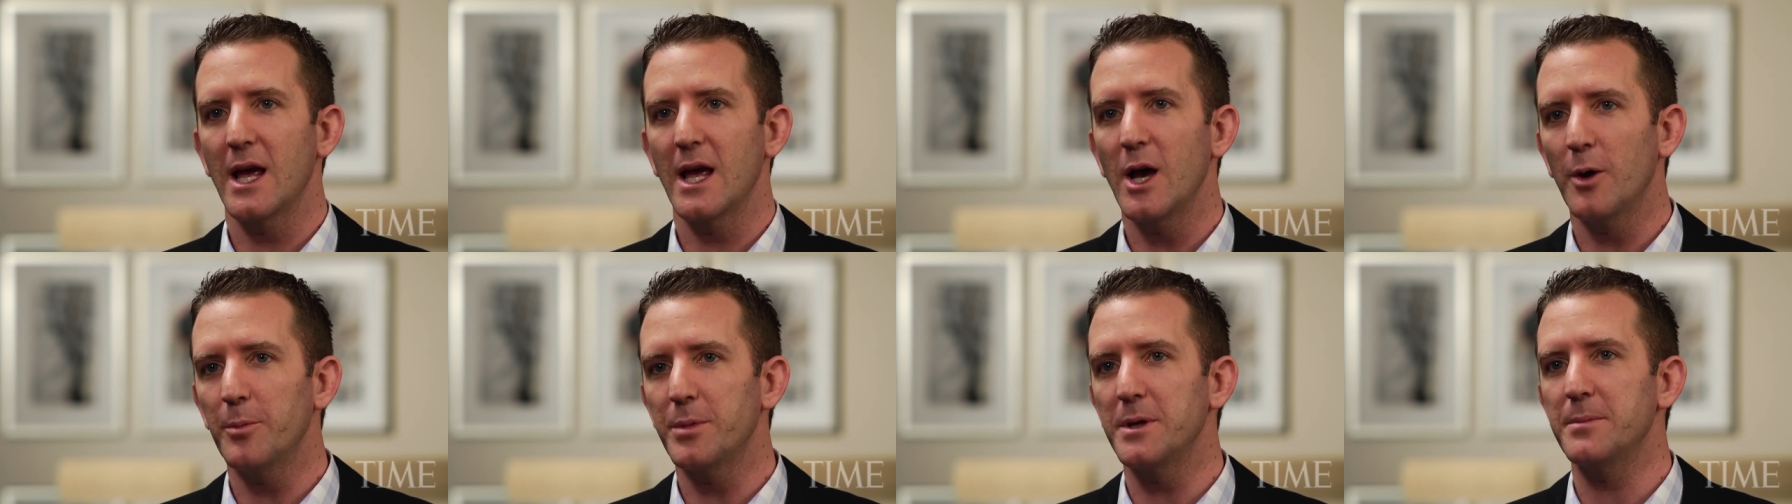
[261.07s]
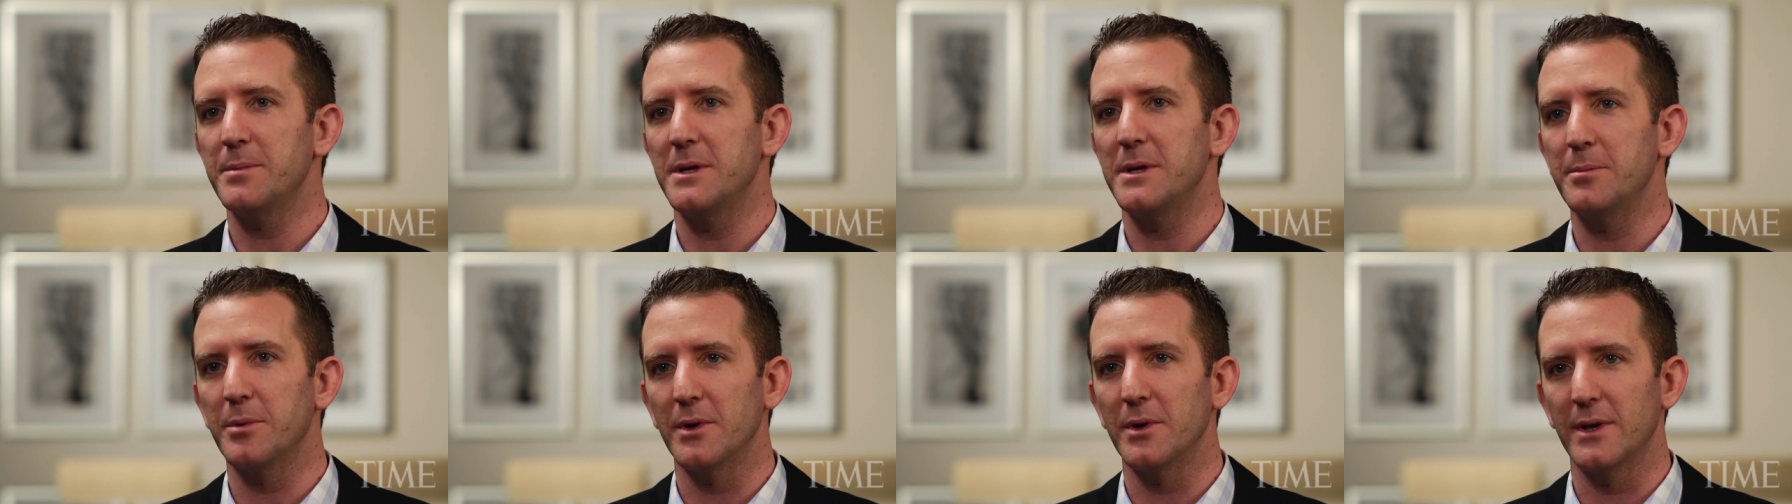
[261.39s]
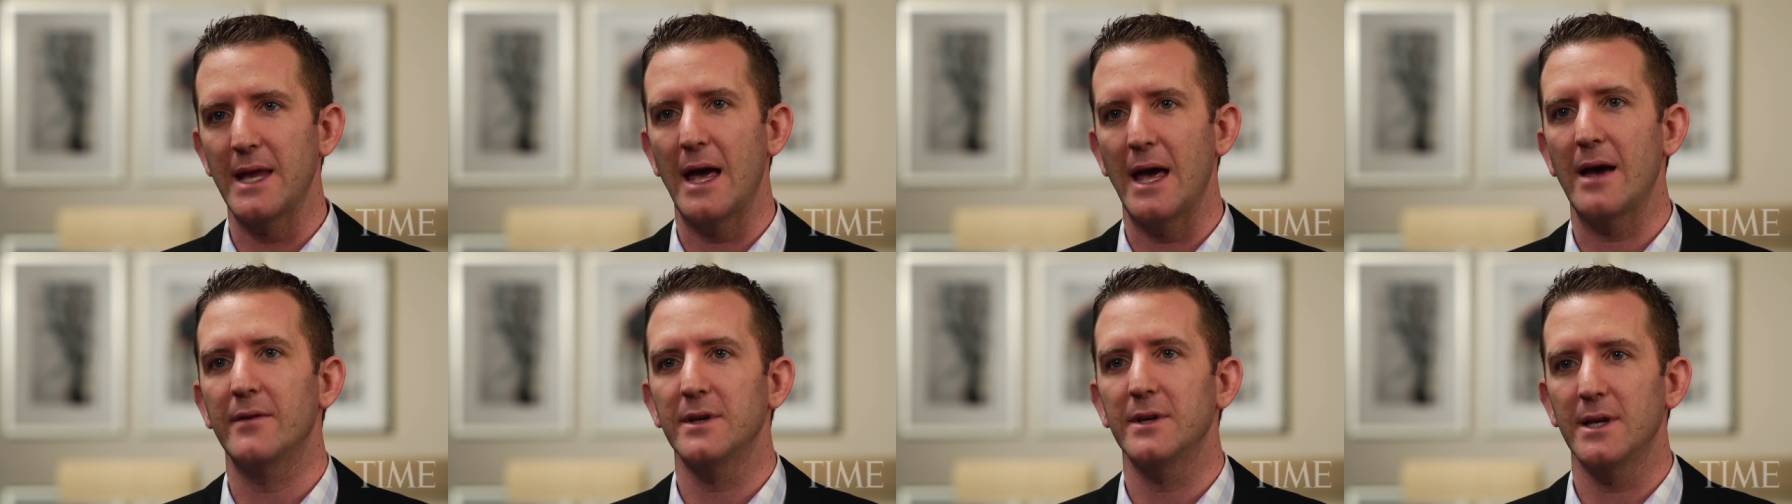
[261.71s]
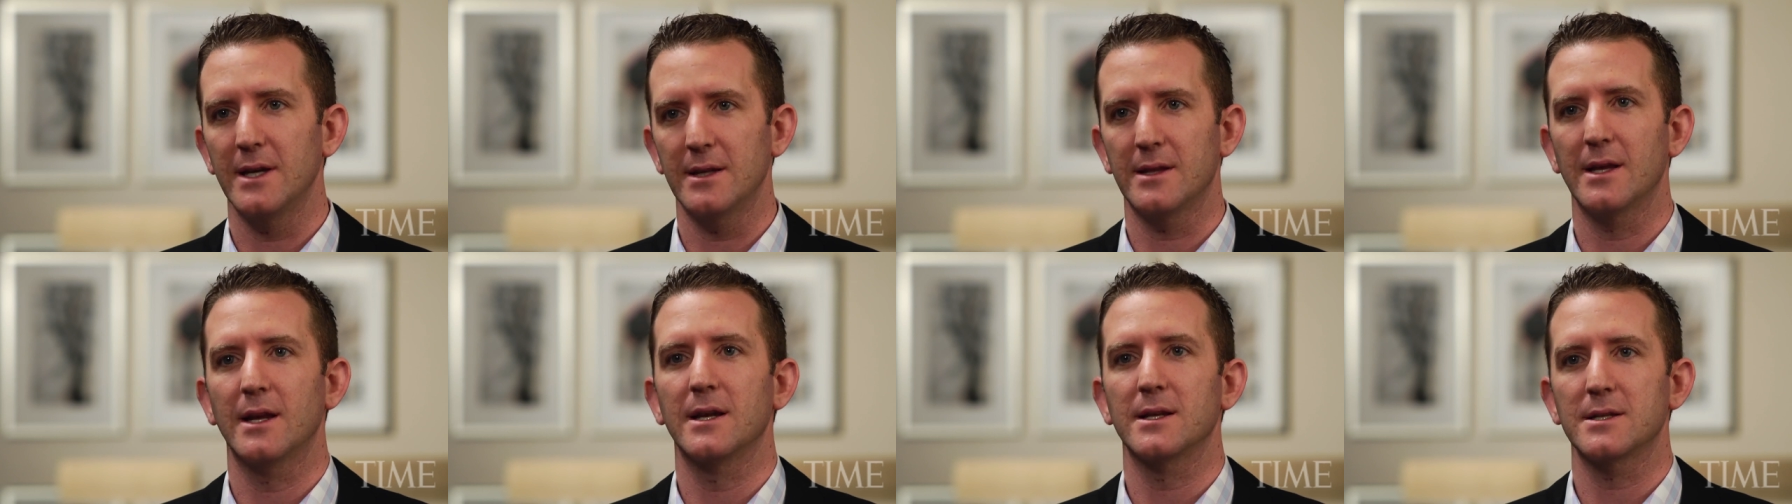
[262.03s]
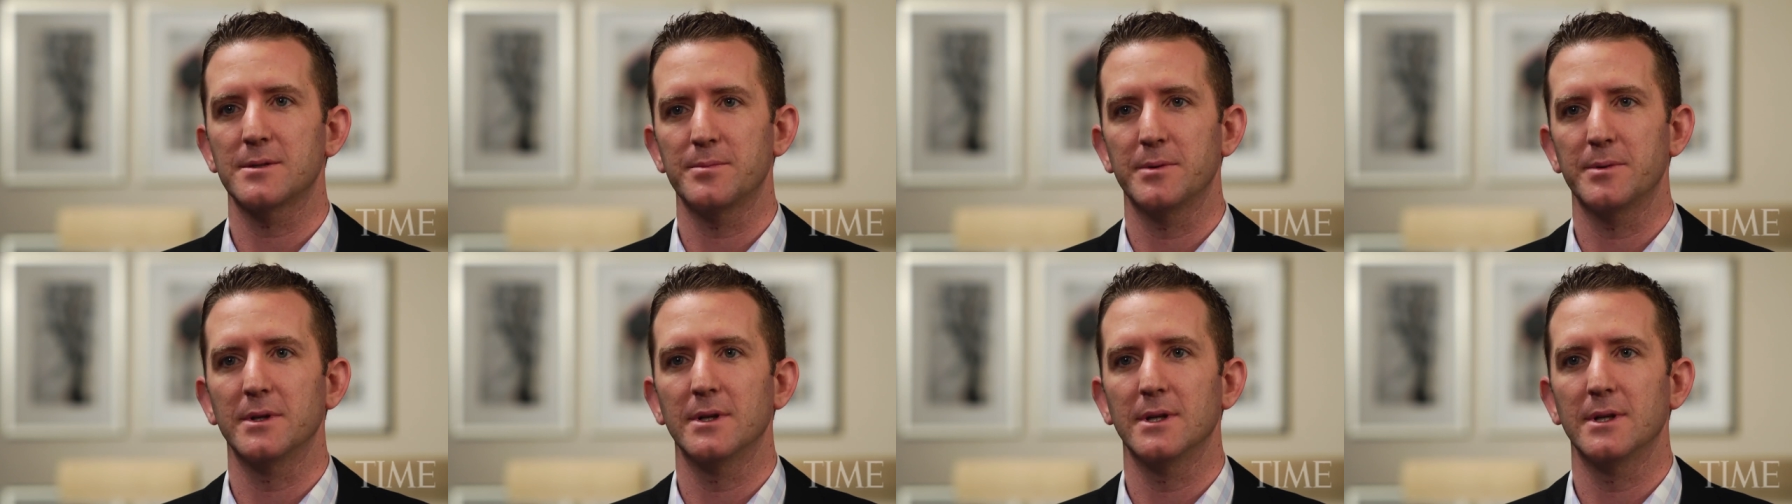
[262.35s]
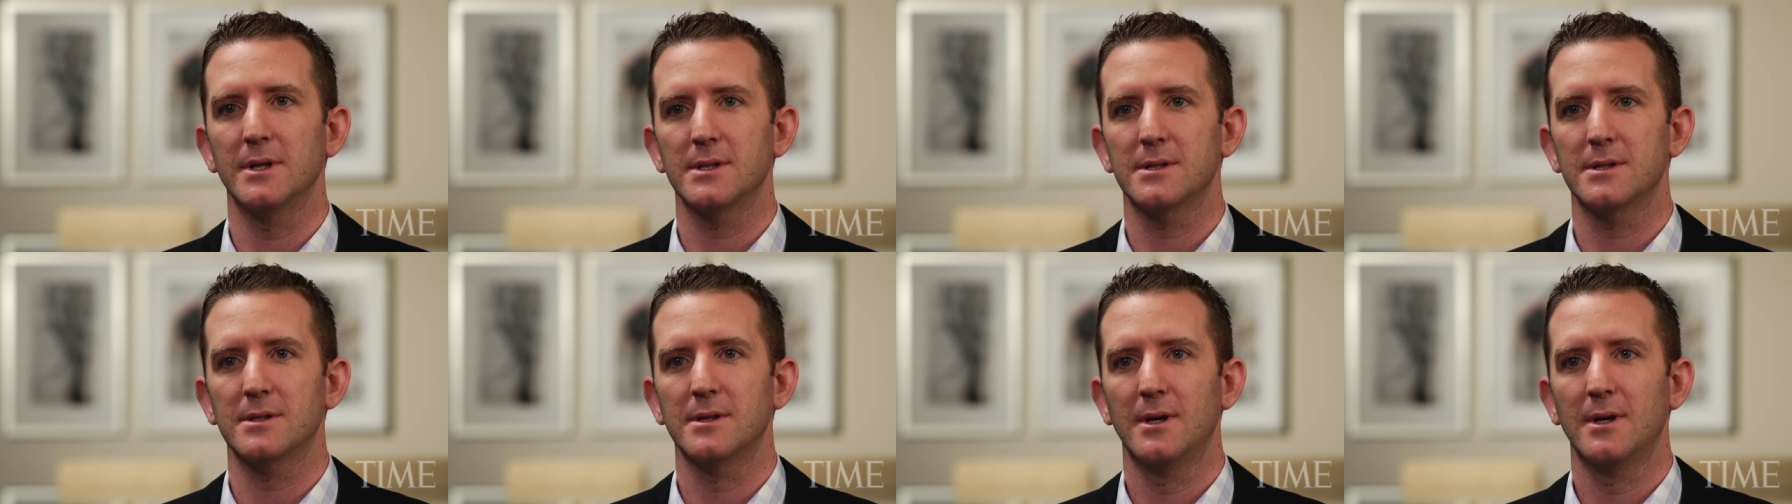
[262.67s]
helping people navigate that
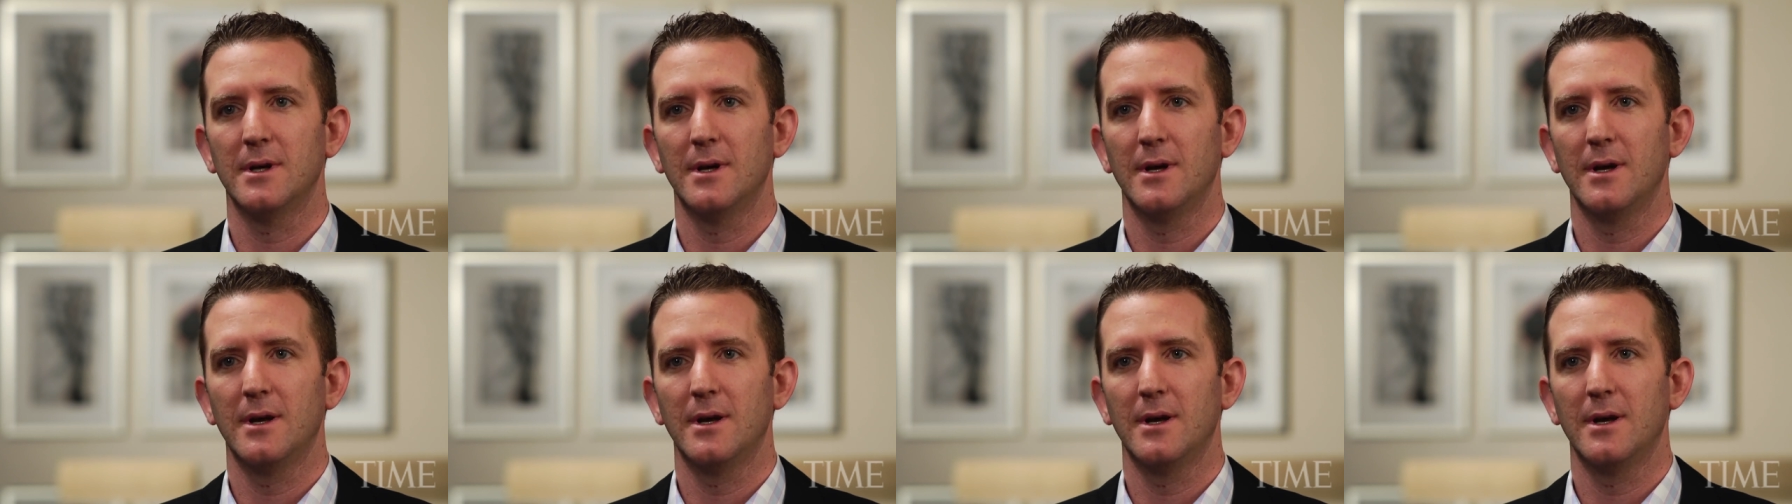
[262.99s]
experience.